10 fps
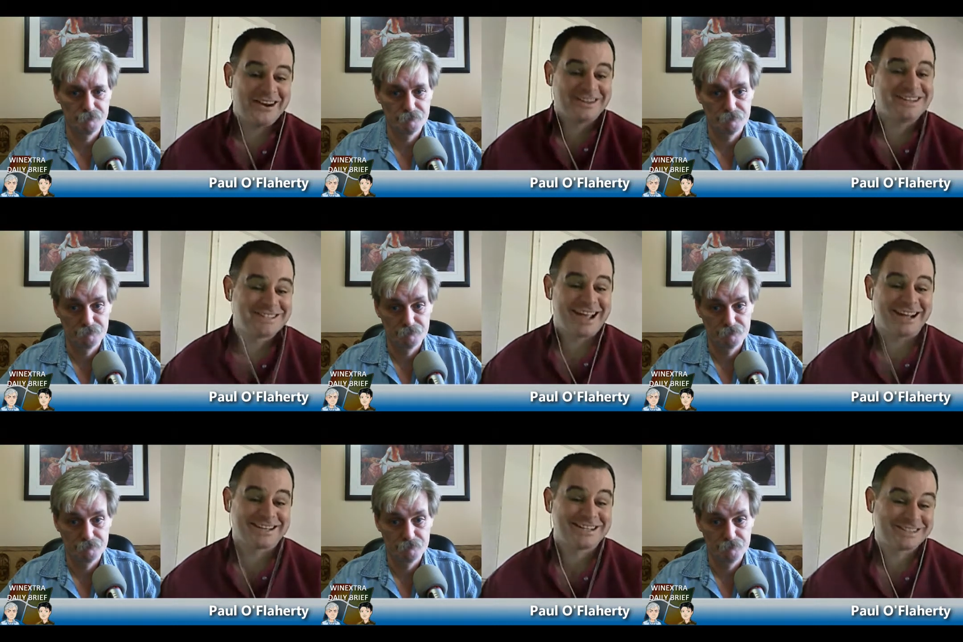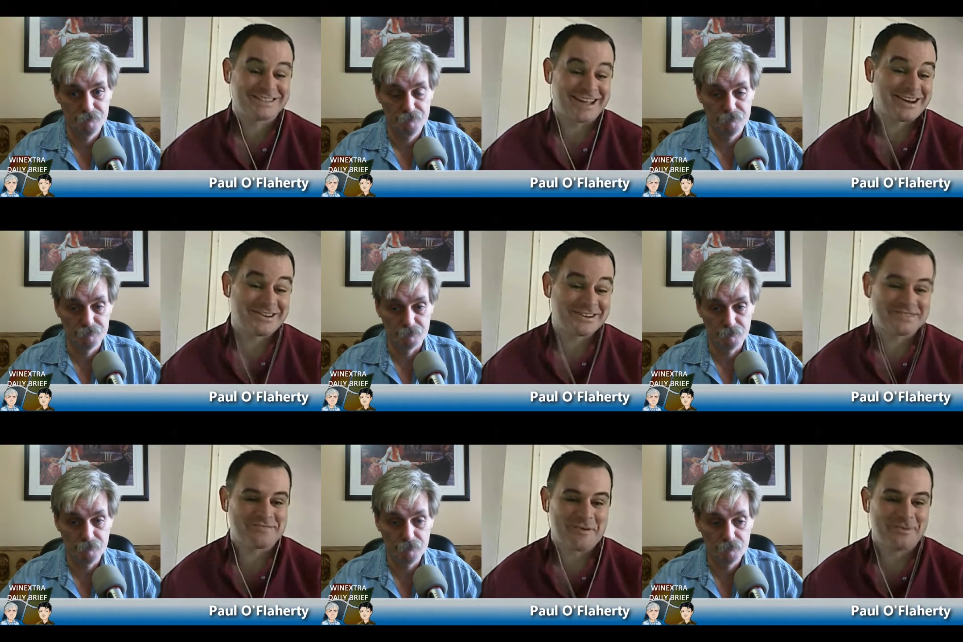Speaker 1: exactly stellar at the
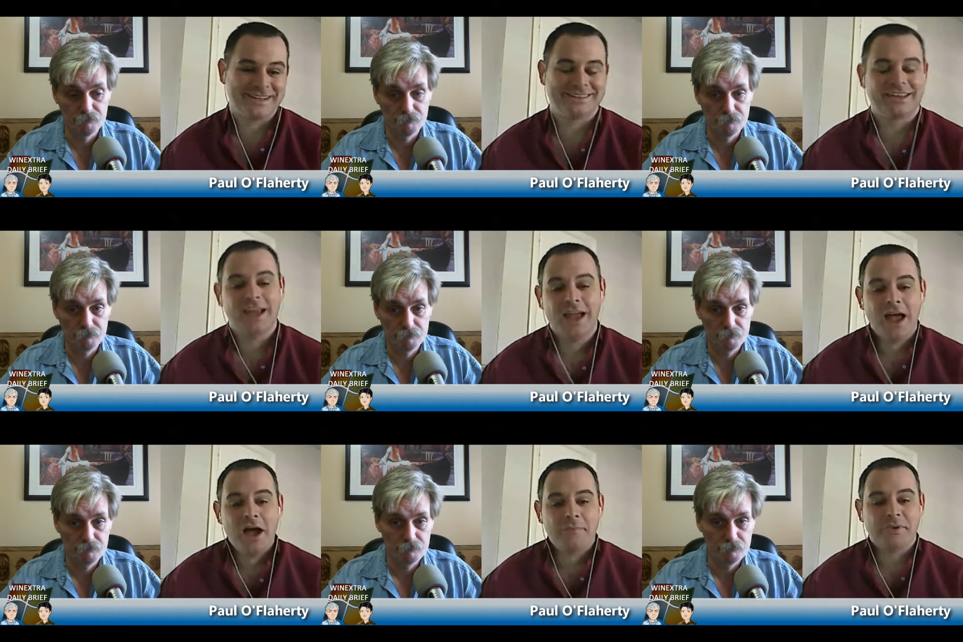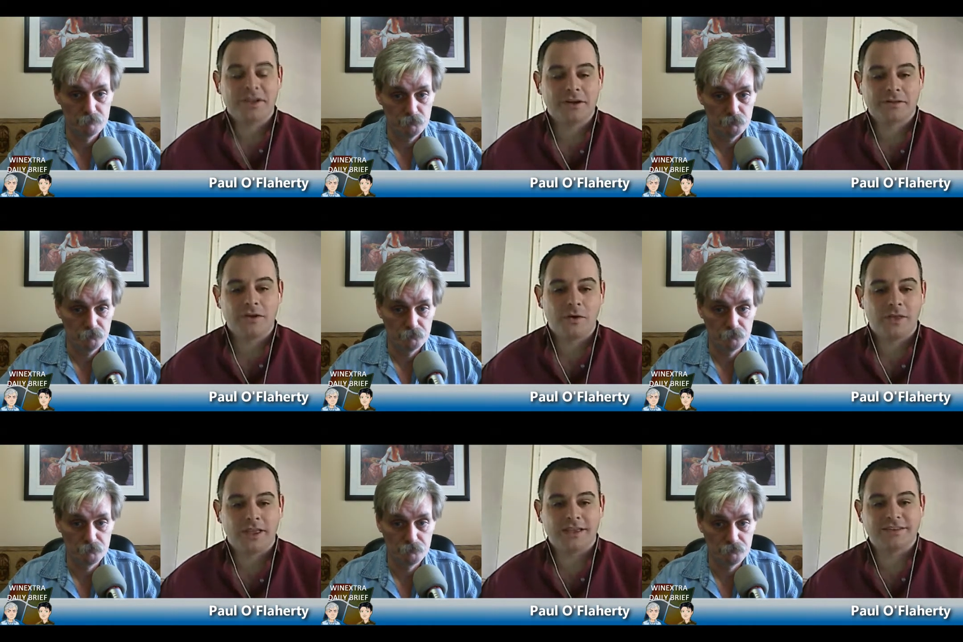moment. But, you know,
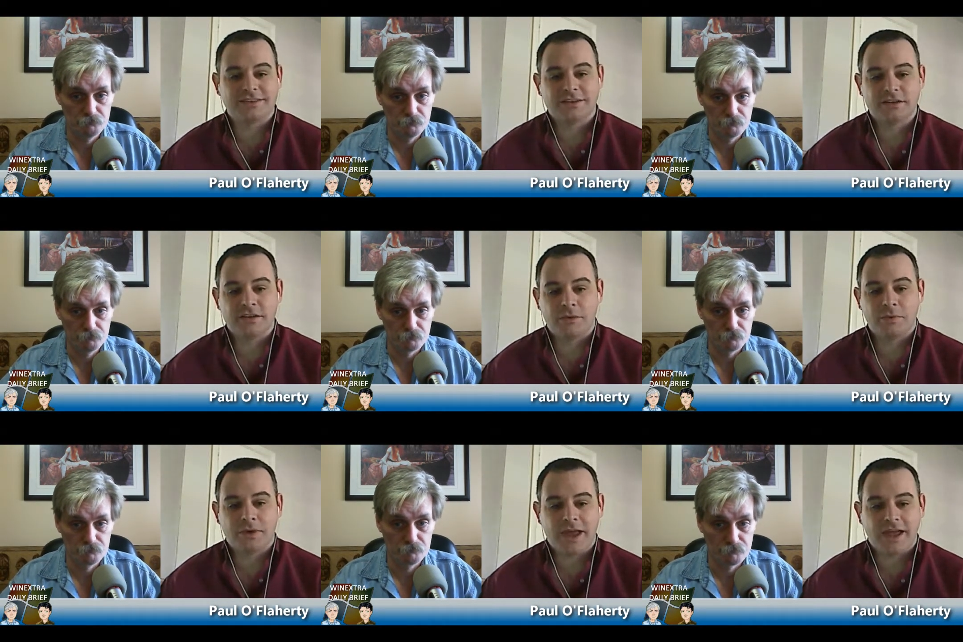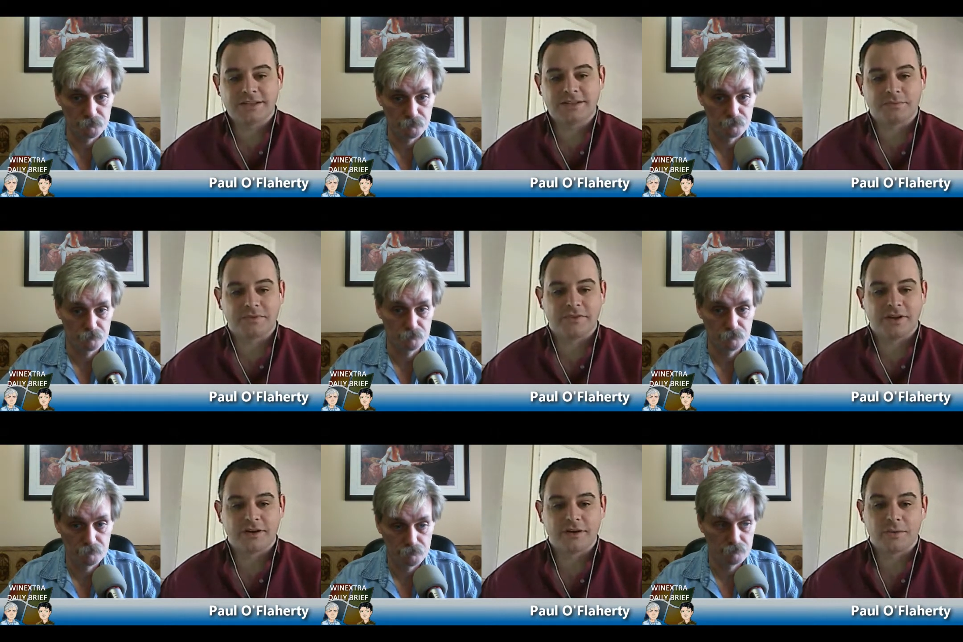Nokia is still the #1 handset
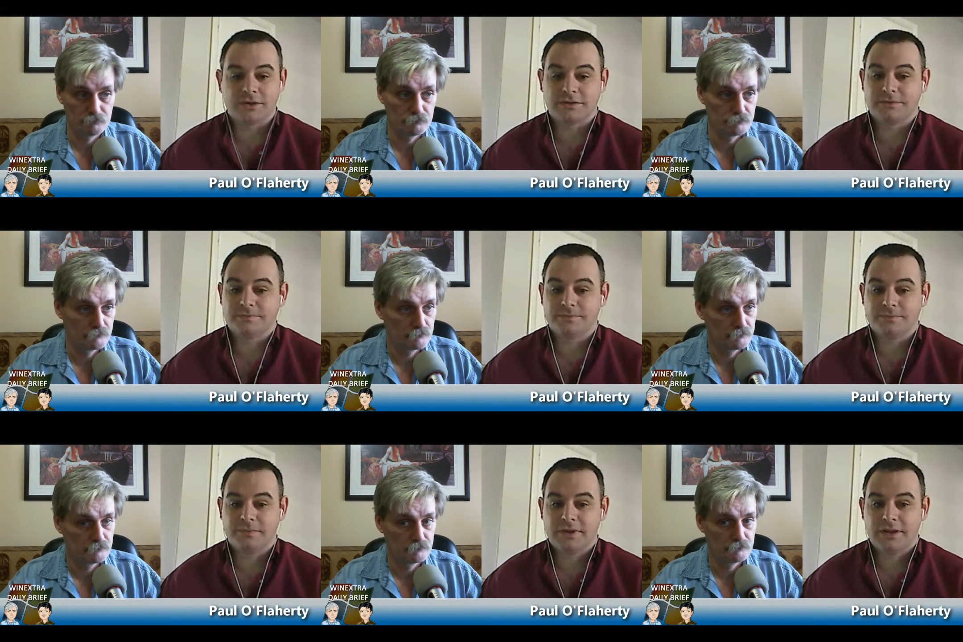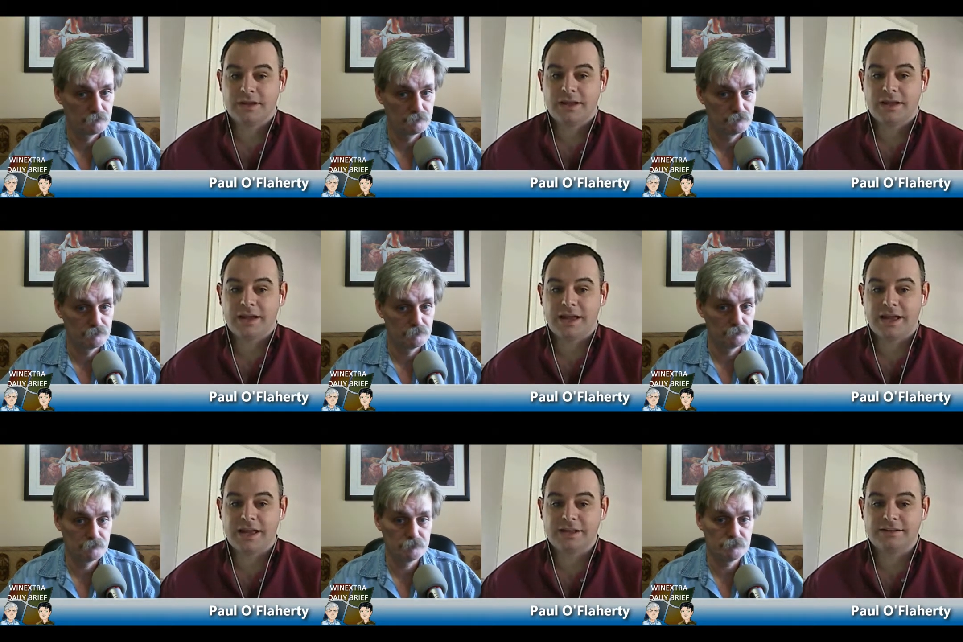provider in the world.
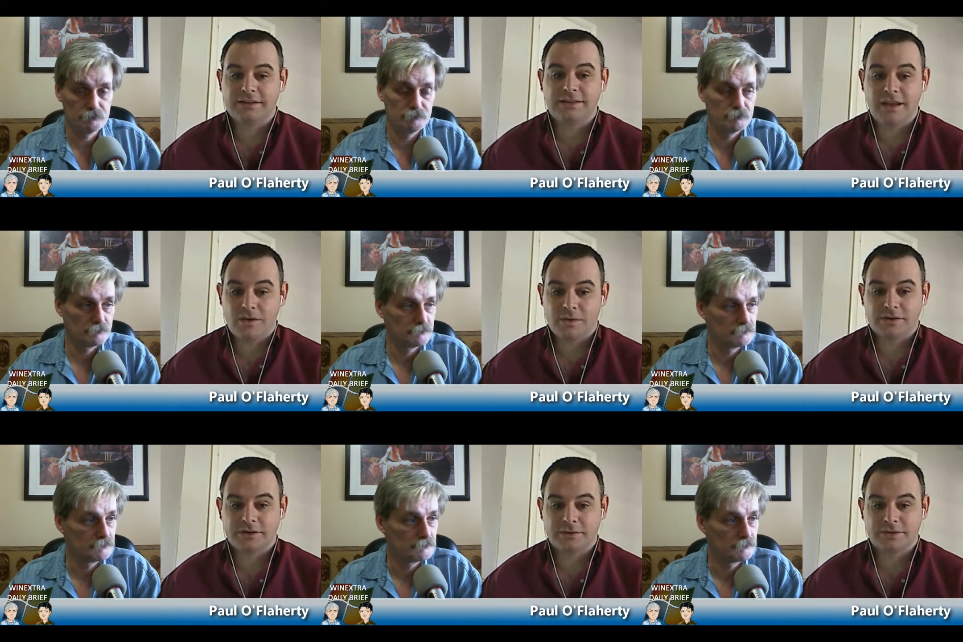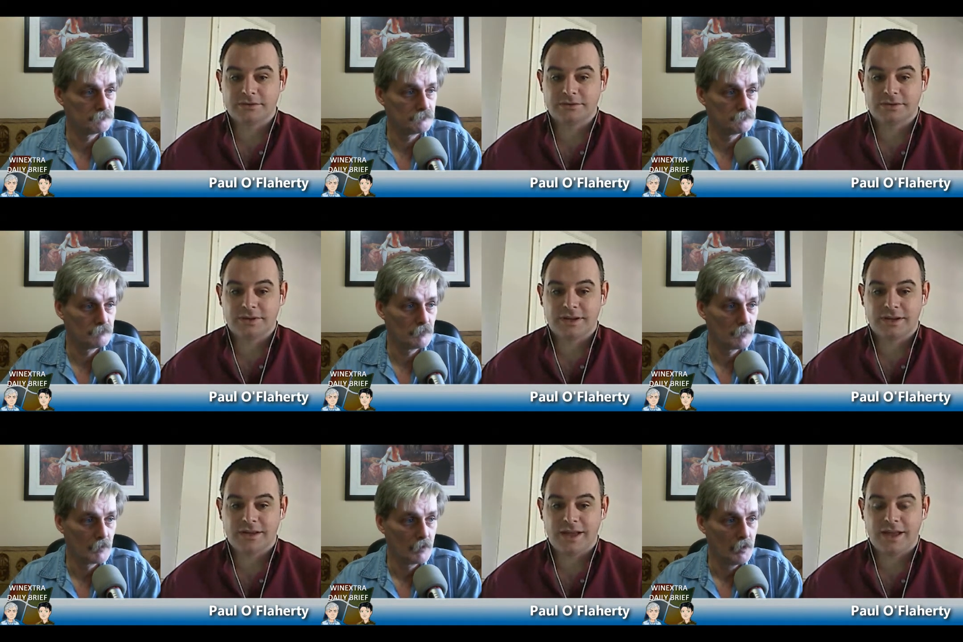And they know what they're doing.
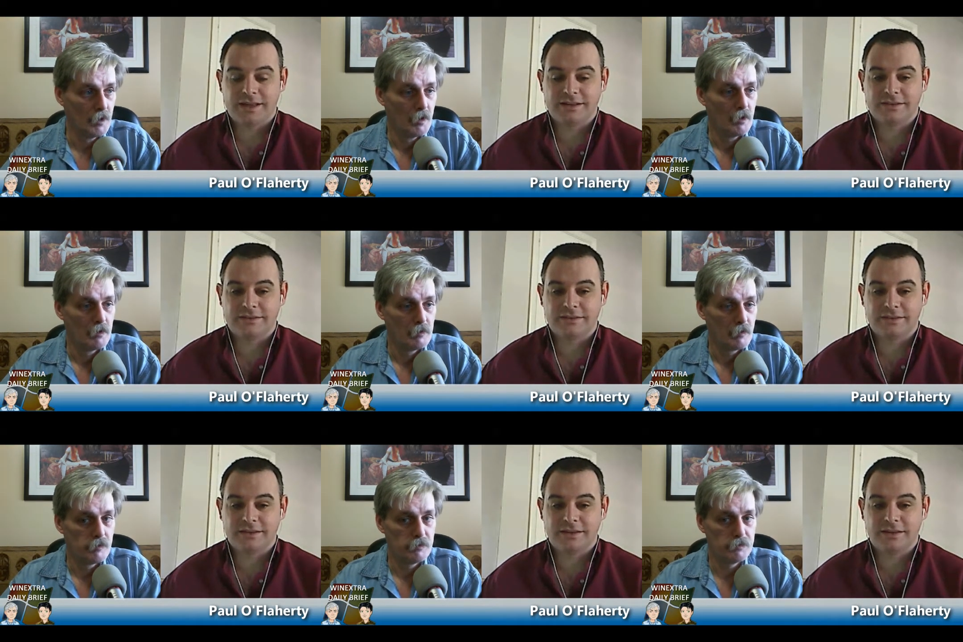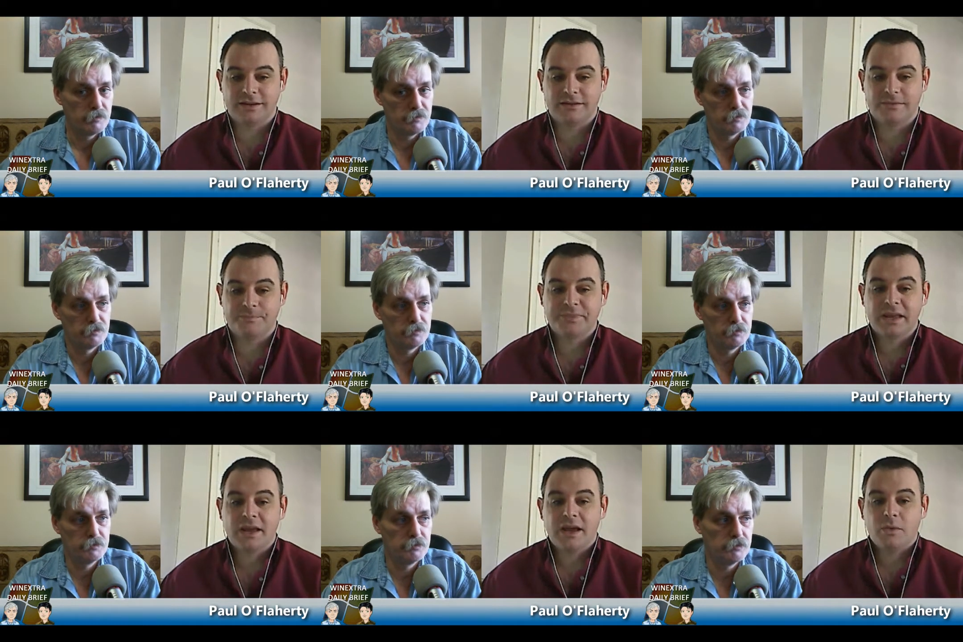And, you know,
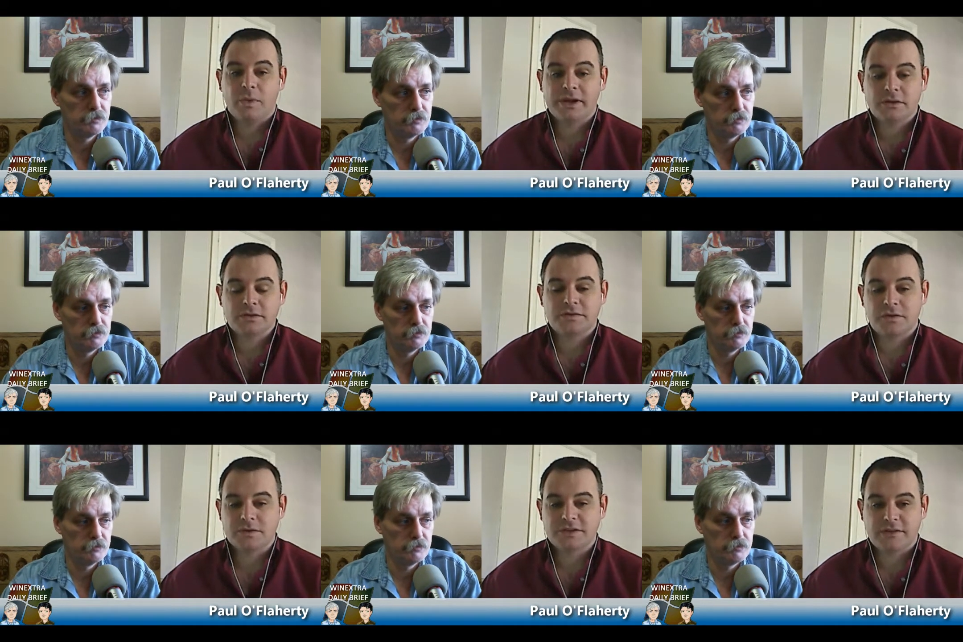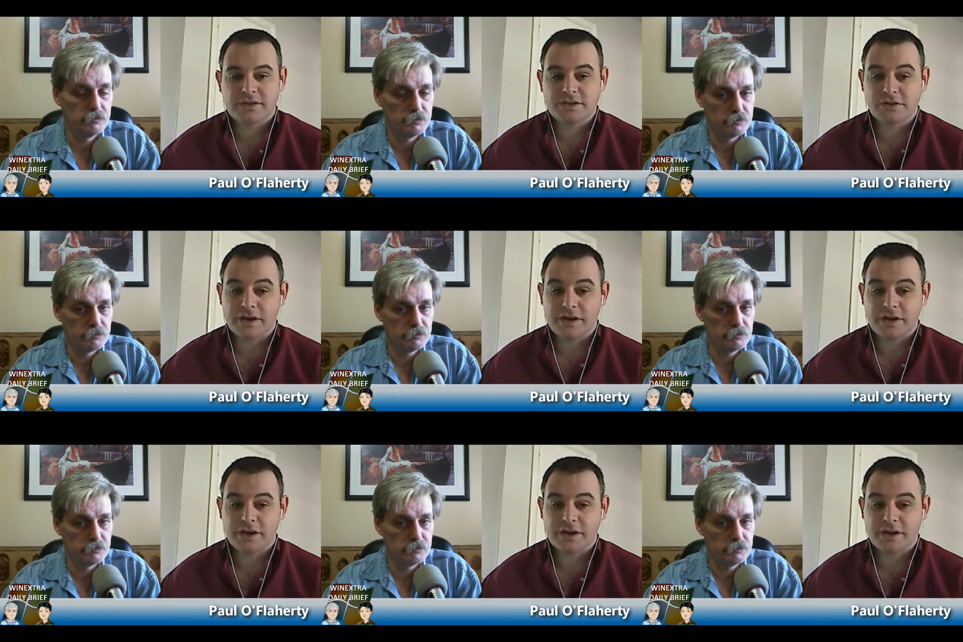Windows Phone 7 is a great